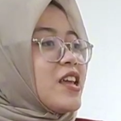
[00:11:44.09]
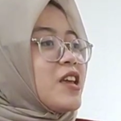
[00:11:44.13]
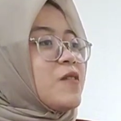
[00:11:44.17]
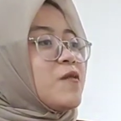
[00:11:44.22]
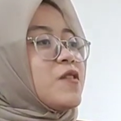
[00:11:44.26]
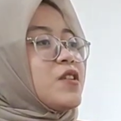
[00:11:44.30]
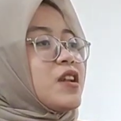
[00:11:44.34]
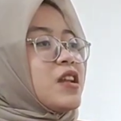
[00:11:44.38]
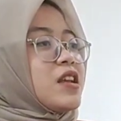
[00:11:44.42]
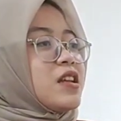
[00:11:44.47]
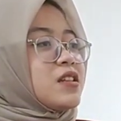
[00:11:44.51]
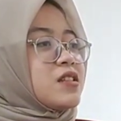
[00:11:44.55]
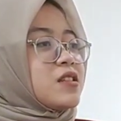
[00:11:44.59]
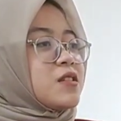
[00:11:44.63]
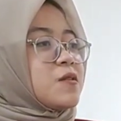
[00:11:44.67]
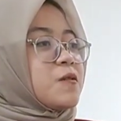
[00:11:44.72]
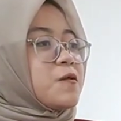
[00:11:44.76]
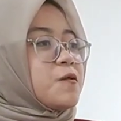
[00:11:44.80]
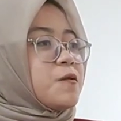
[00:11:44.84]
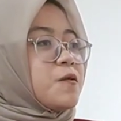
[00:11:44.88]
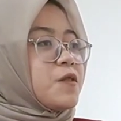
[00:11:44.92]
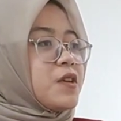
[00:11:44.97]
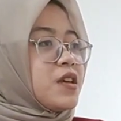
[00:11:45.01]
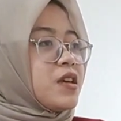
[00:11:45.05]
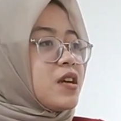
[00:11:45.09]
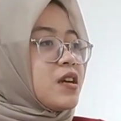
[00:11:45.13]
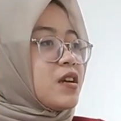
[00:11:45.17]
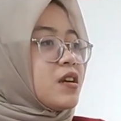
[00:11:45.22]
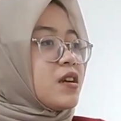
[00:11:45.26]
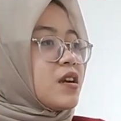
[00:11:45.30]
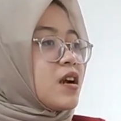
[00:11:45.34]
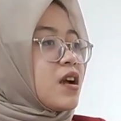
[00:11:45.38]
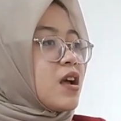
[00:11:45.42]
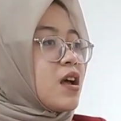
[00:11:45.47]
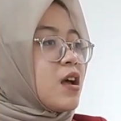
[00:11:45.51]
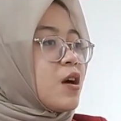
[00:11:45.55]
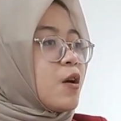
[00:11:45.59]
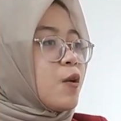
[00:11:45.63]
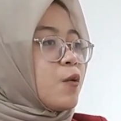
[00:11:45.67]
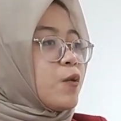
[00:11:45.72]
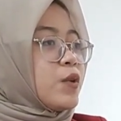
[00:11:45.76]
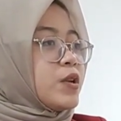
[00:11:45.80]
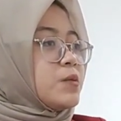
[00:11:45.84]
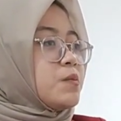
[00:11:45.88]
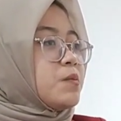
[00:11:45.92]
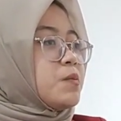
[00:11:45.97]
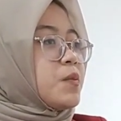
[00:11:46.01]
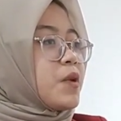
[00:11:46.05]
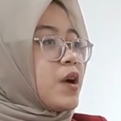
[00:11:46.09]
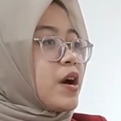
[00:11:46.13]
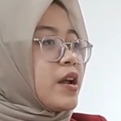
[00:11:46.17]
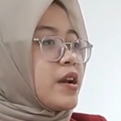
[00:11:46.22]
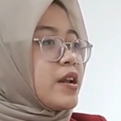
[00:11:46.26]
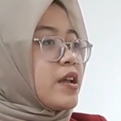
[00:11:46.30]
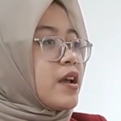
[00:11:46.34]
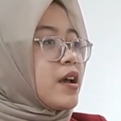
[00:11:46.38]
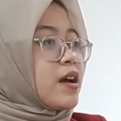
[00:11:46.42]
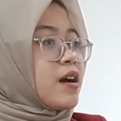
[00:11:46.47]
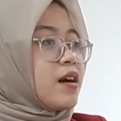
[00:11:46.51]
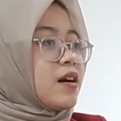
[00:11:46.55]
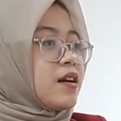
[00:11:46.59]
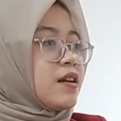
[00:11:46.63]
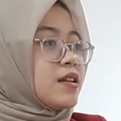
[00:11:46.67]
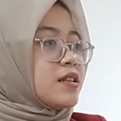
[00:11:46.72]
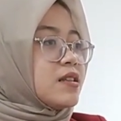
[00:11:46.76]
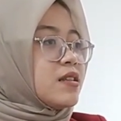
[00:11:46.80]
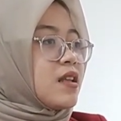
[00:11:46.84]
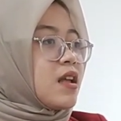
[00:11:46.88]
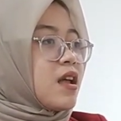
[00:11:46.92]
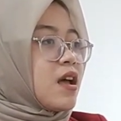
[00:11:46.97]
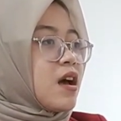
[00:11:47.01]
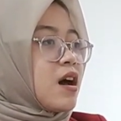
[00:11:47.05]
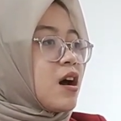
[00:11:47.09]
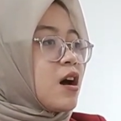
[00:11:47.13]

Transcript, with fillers: even interfere with body health.